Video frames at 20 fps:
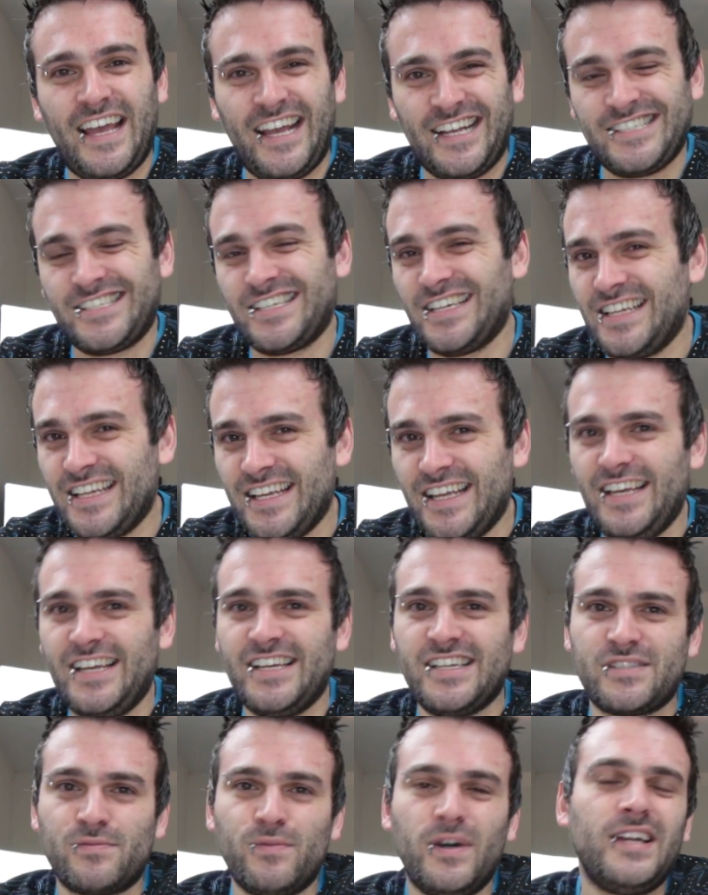actually
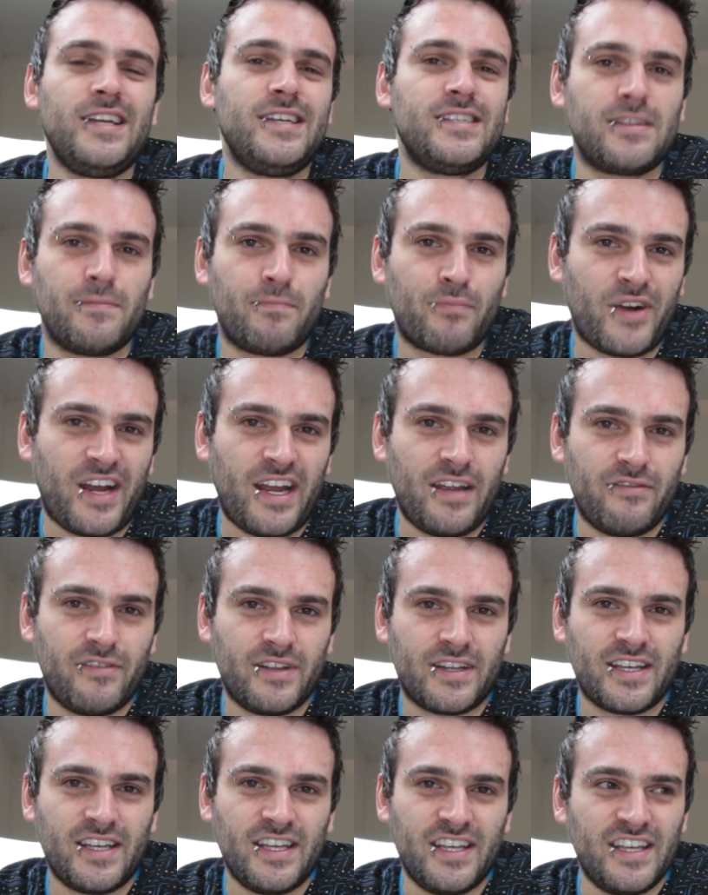is. What is a
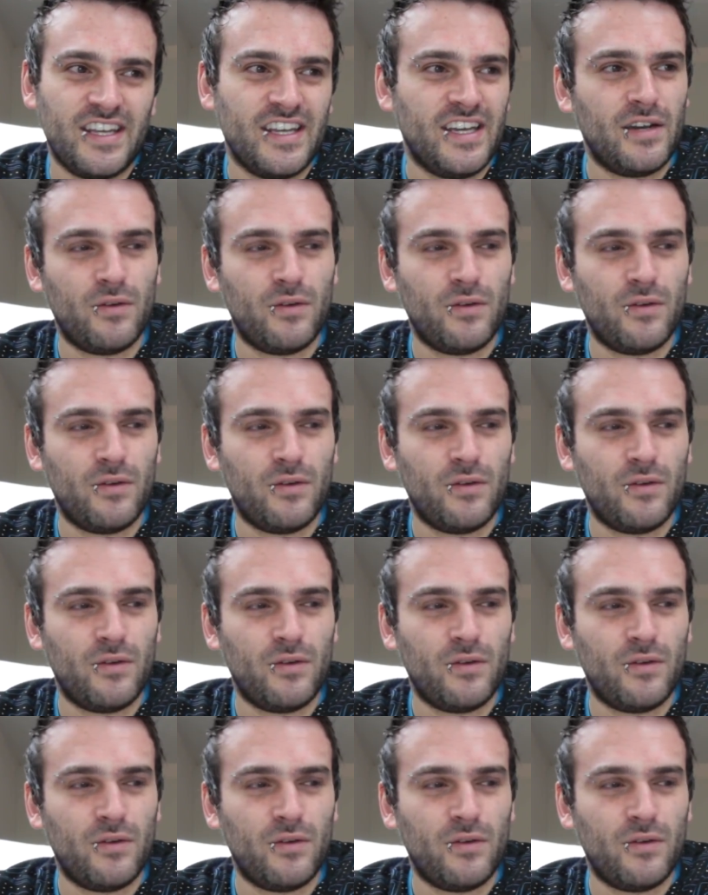private key?